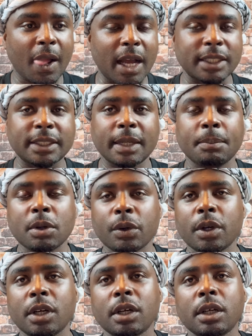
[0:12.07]
I said,
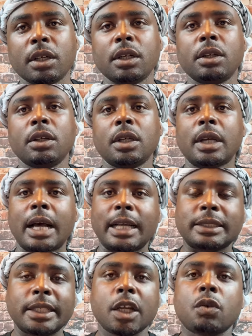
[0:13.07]
bro, uh, I
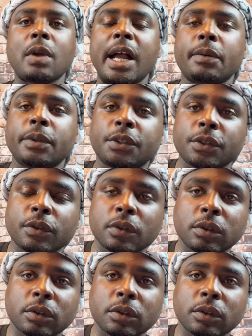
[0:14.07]
still rock with you.